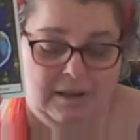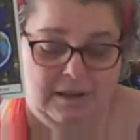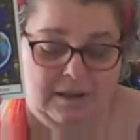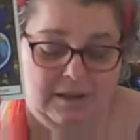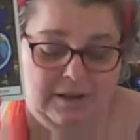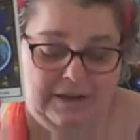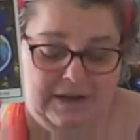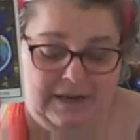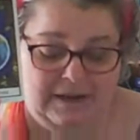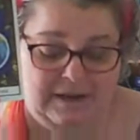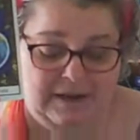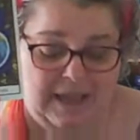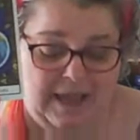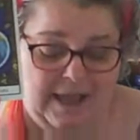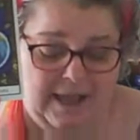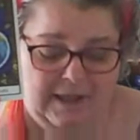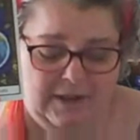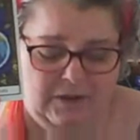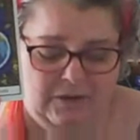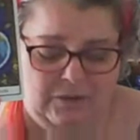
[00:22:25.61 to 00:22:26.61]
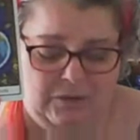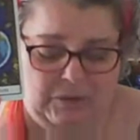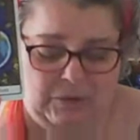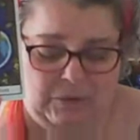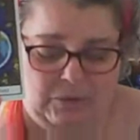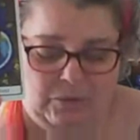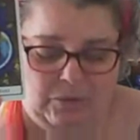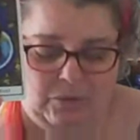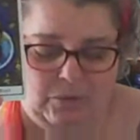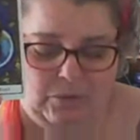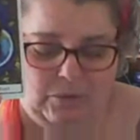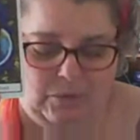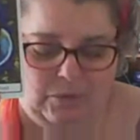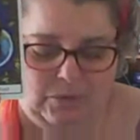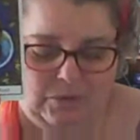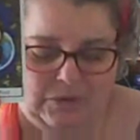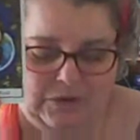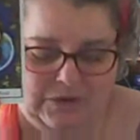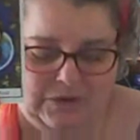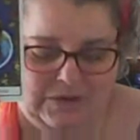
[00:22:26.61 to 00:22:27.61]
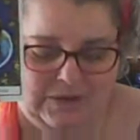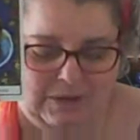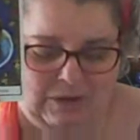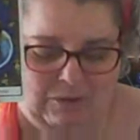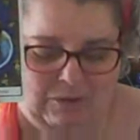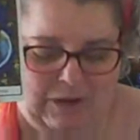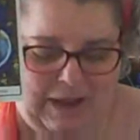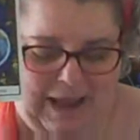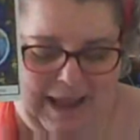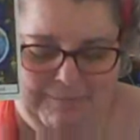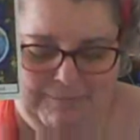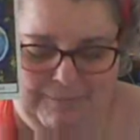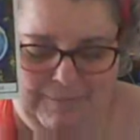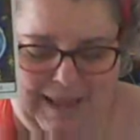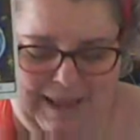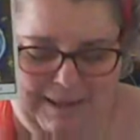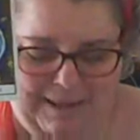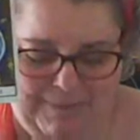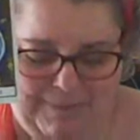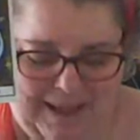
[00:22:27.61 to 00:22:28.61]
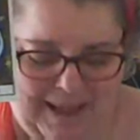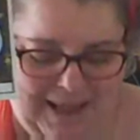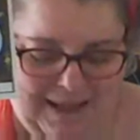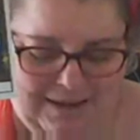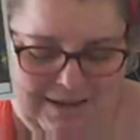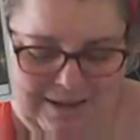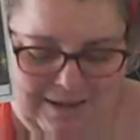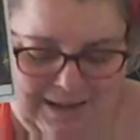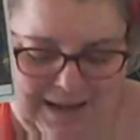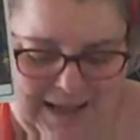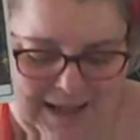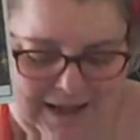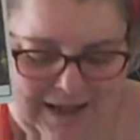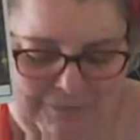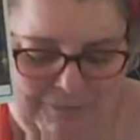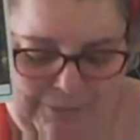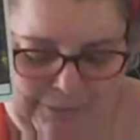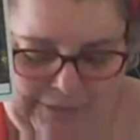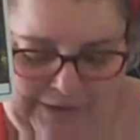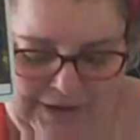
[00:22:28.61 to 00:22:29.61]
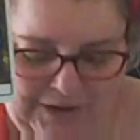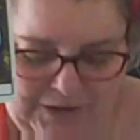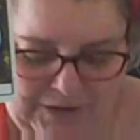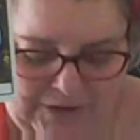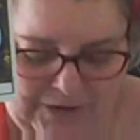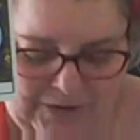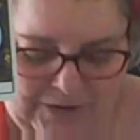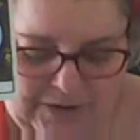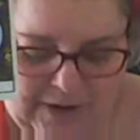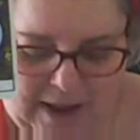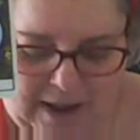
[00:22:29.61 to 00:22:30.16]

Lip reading: Netanyahu, or the MBS, the Saudi prince.